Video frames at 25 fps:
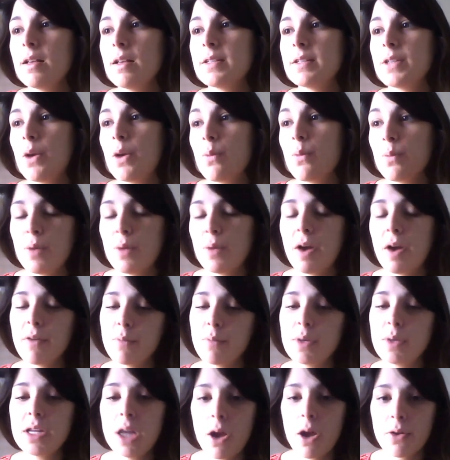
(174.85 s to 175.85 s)
so
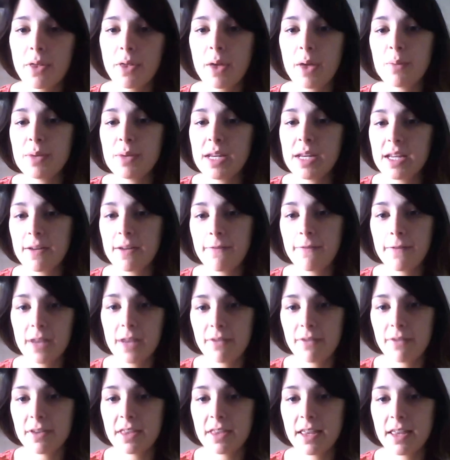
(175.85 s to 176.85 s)
we know that we need to
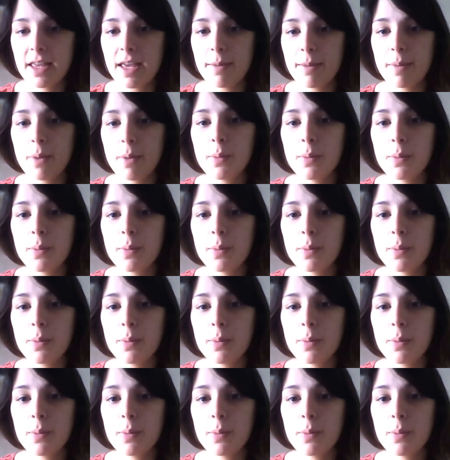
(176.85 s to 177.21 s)
fit everything in,